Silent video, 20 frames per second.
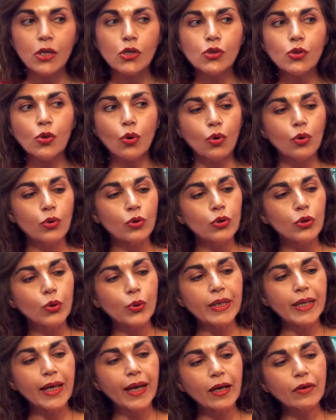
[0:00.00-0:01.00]
So
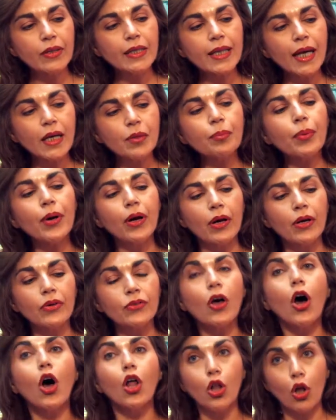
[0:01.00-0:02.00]
you inherit at
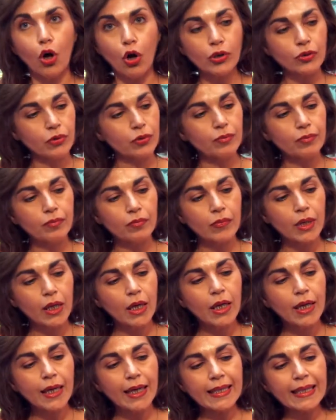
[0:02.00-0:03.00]
birth a lot,
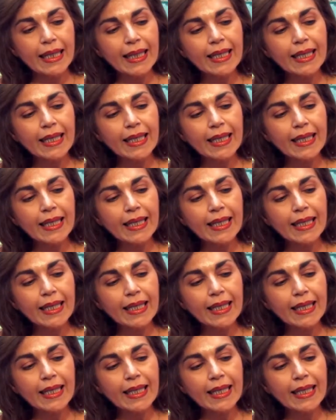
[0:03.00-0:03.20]
it